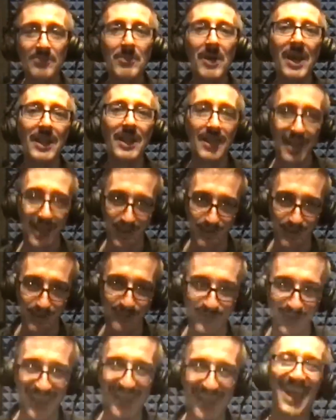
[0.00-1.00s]
of my
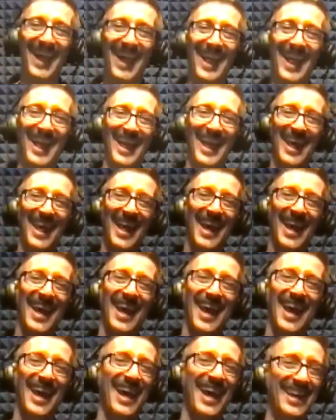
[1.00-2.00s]
life.
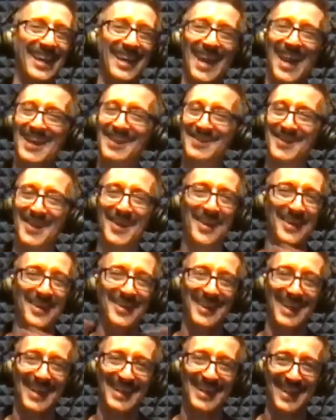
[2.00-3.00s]
And that's all
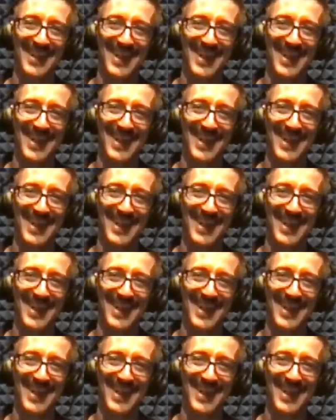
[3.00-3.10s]
you need